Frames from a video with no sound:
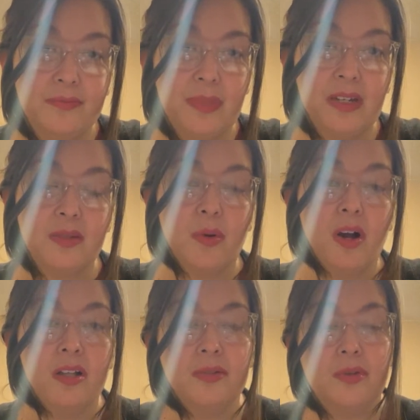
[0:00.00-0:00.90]
because we're
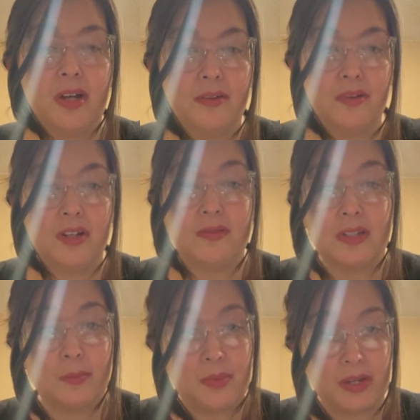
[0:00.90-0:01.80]
all in recovery of
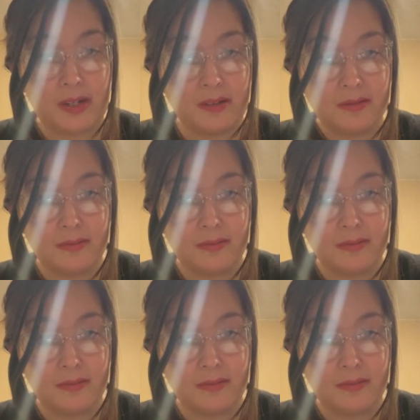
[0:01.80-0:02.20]
something.